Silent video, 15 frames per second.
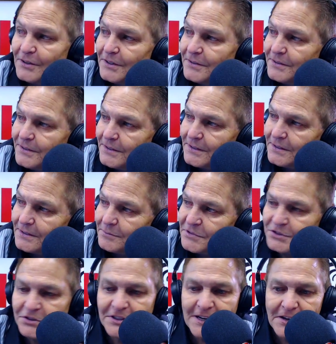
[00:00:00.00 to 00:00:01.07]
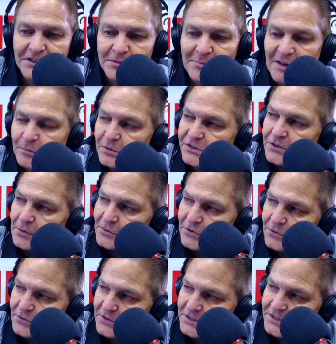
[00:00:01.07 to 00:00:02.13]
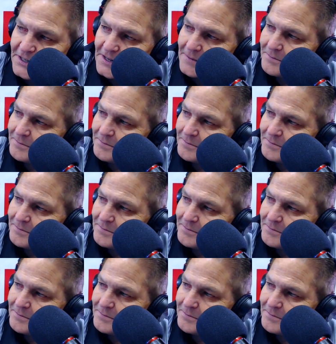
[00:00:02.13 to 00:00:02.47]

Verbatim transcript: And uh, Mr. Townsend, maybe we'll start with you this time.